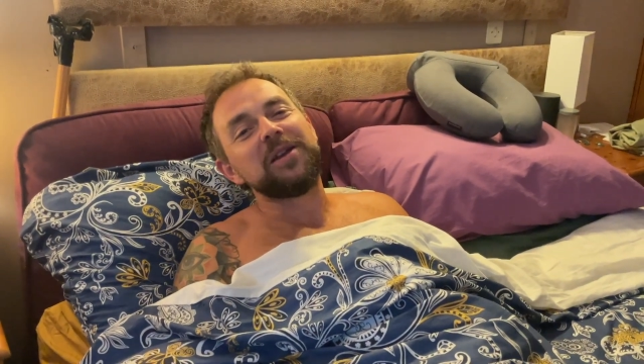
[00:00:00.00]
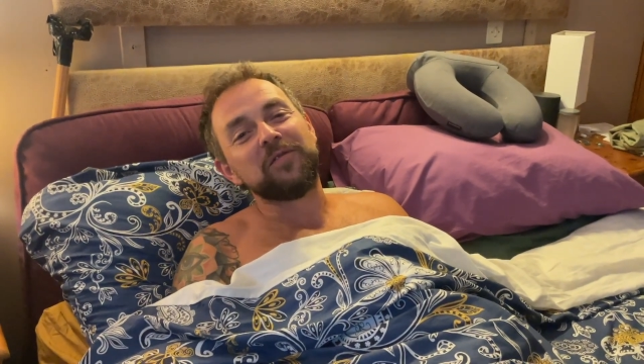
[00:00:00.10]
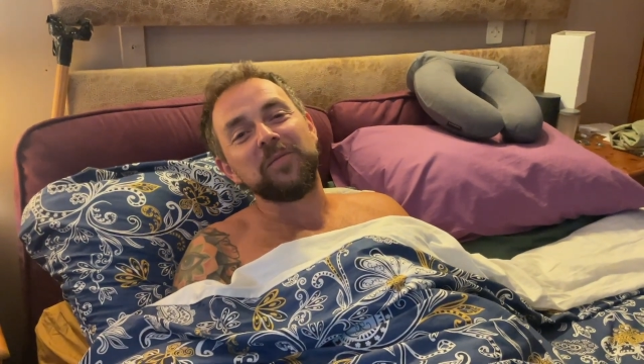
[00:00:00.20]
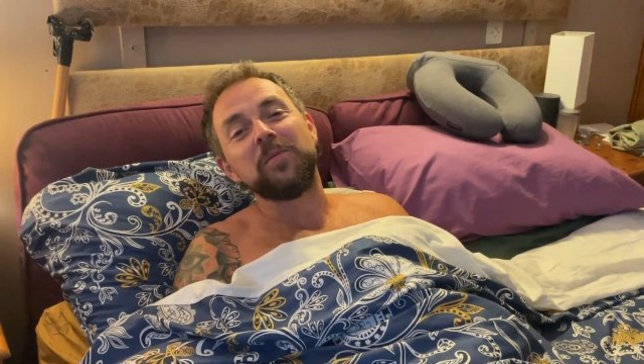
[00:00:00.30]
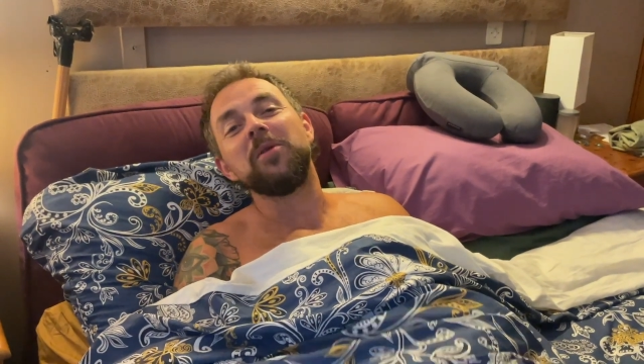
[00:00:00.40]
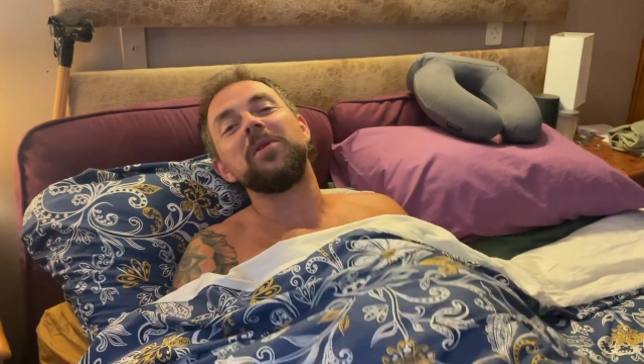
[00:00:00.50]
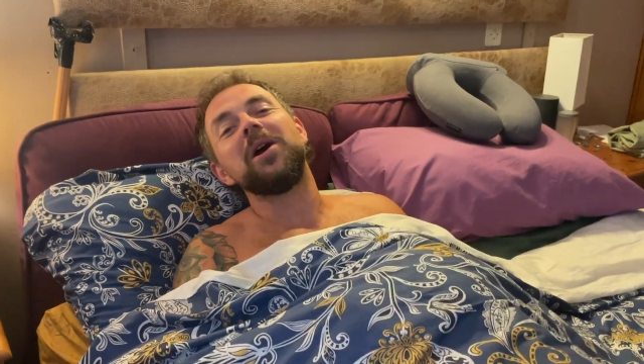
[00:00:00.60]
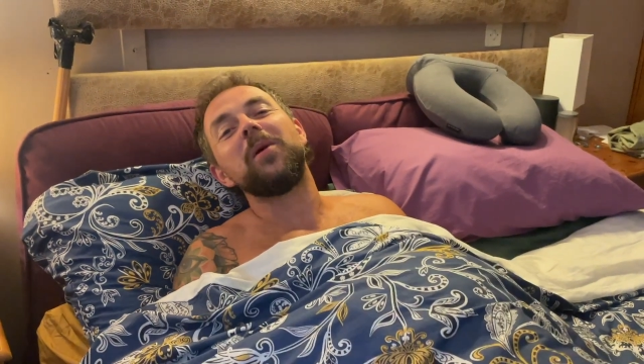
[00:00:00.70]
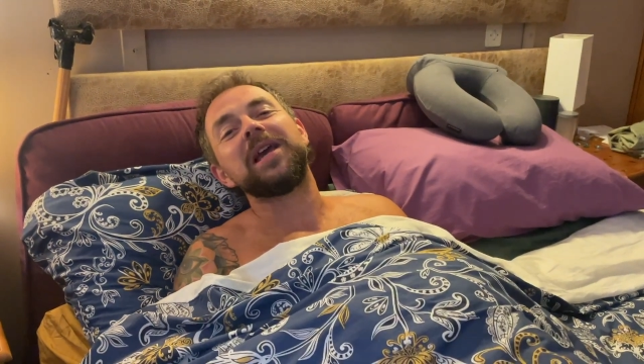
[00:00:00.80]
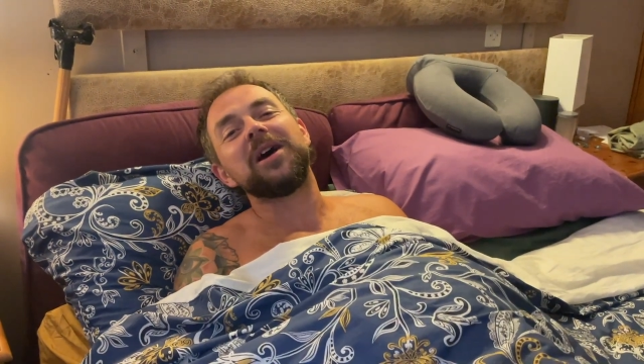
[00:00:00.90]
from the moment
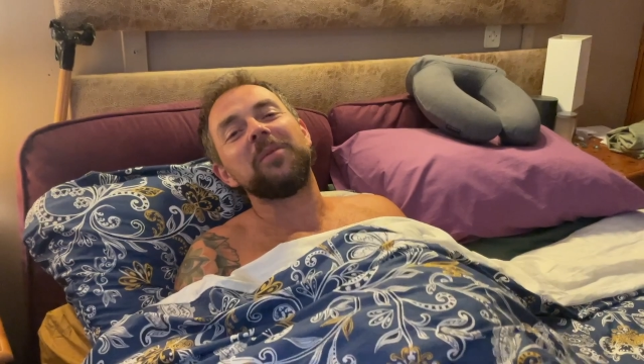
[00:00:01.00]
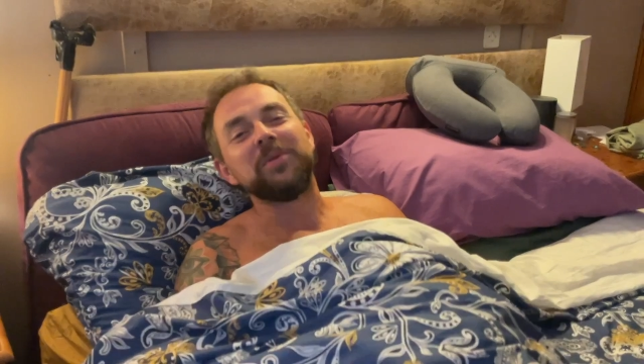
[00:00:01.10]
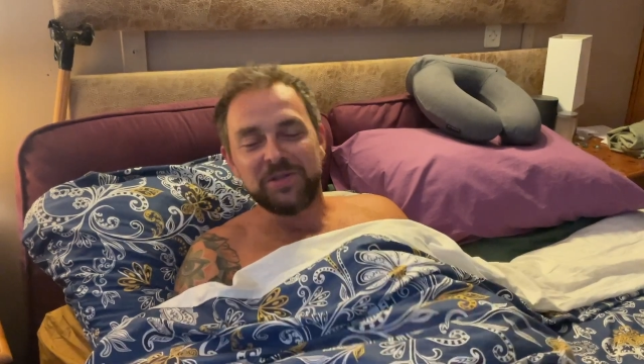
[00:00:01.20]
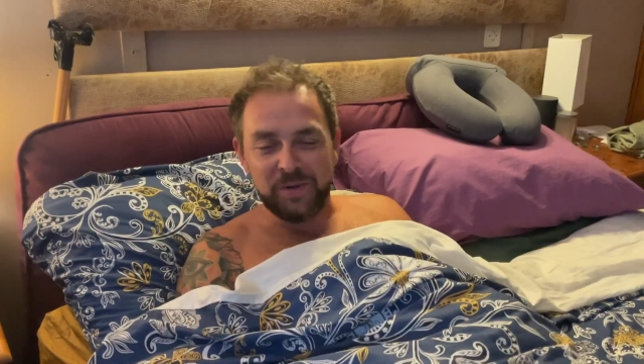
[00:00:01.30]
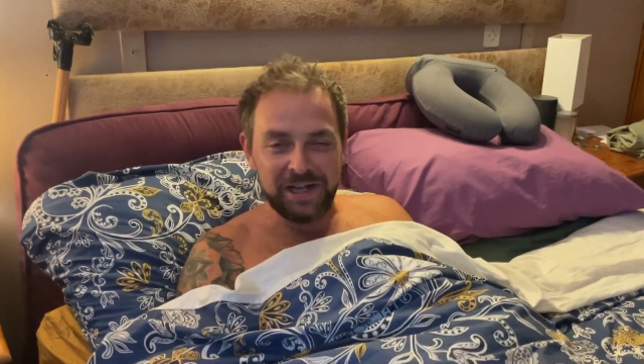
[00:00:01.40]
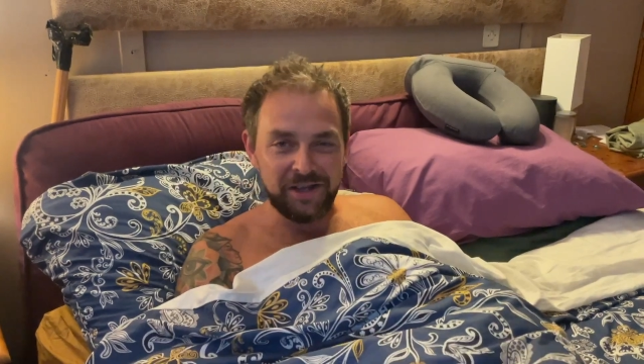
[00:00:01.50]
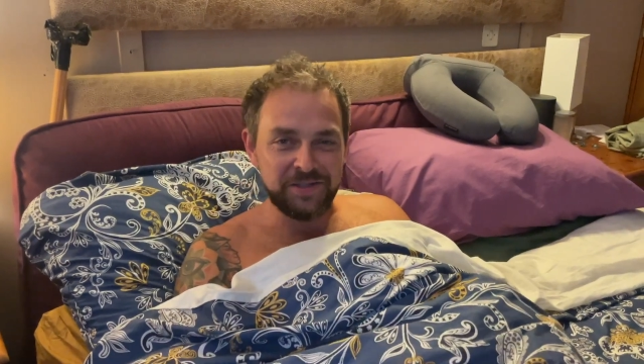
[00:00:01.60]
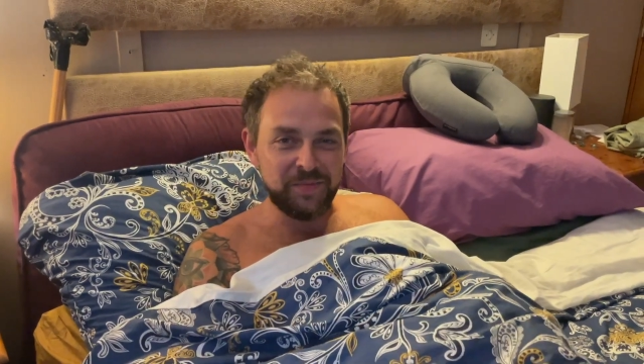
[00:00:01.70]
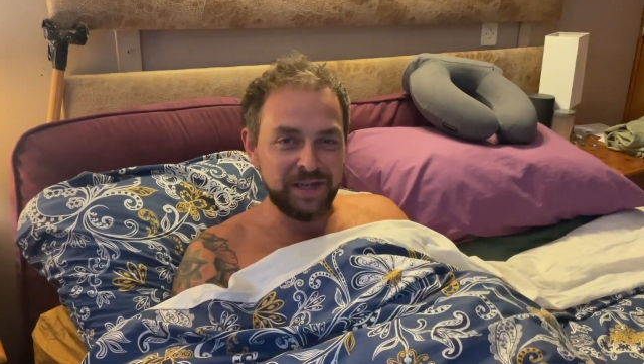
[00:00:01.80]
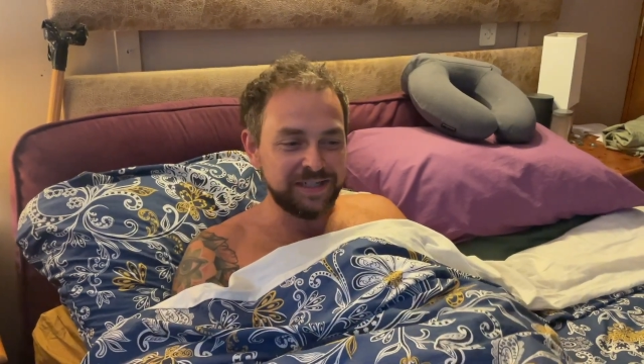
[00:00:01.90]
I wake up to when I go
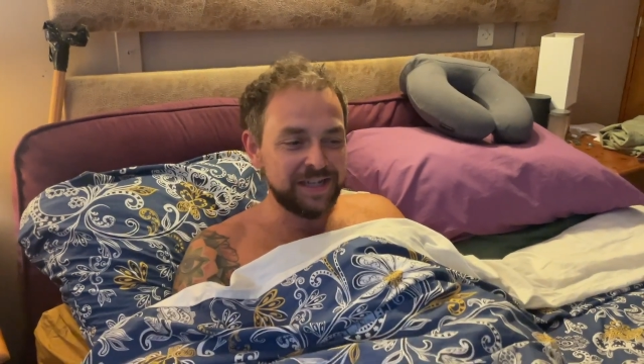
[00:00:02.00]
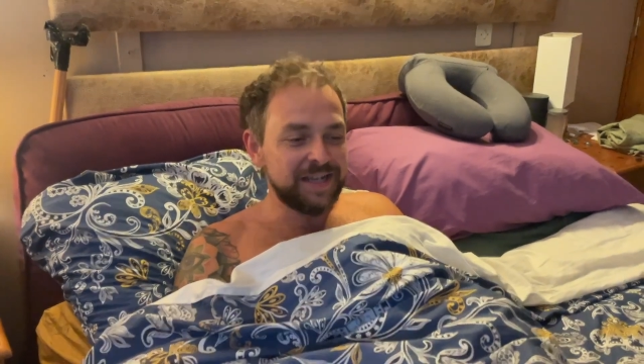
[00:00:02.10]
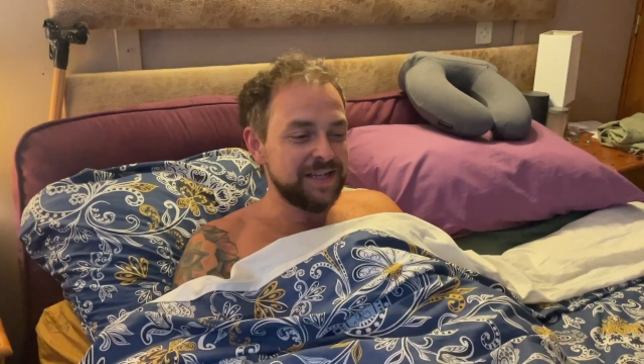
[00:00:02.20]
to bed.